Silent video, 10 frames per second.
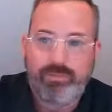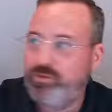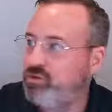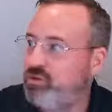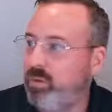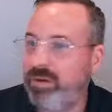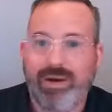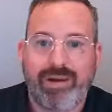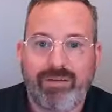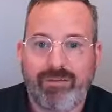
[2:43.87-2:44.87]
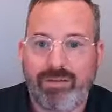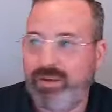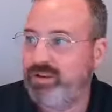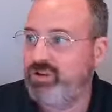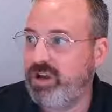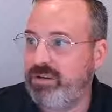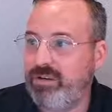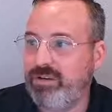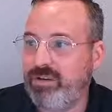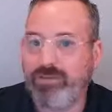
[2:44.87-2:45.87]
showing kind of the agenda
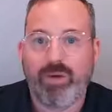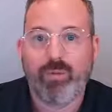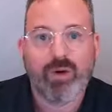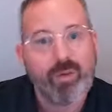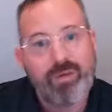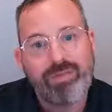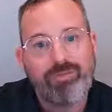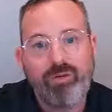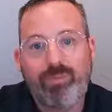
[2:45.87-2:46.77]
and stuff that we're going through,